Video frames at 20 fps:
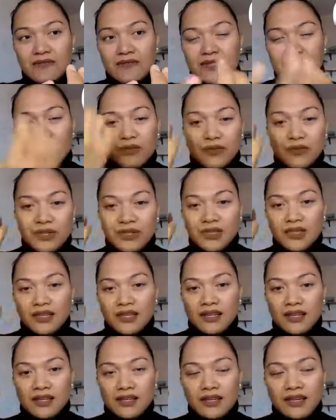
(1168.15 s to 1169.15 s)
So
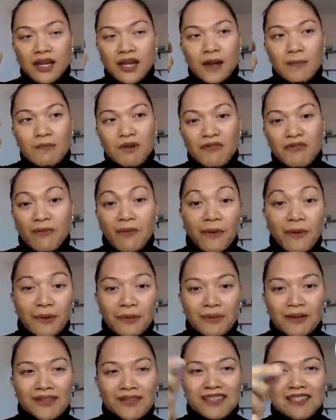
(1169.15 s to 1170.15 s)
the
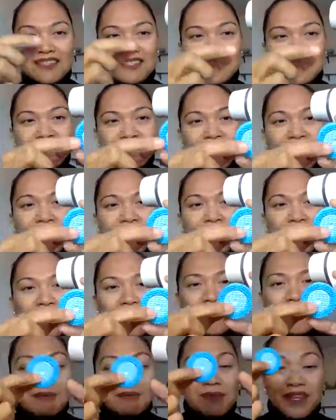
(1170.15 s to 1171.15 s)
performance,
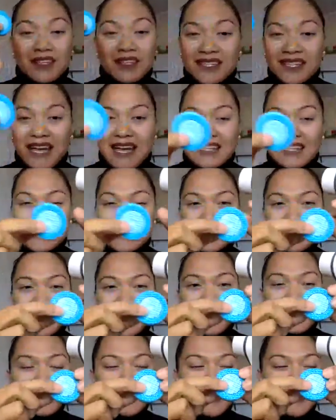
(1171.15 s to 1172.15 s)
or because it has this
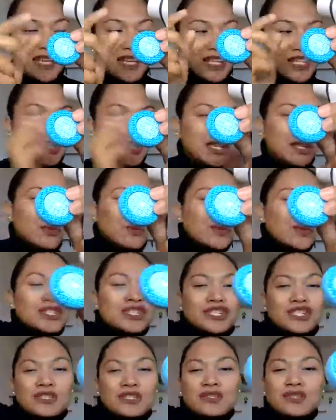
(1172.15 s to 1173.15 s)
anti-aging, which
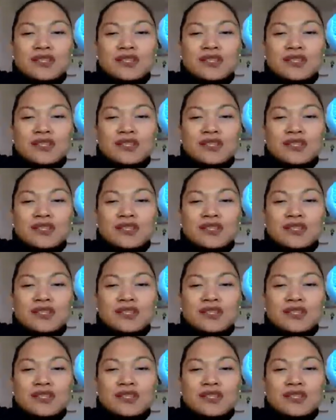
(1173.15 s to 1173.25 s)
is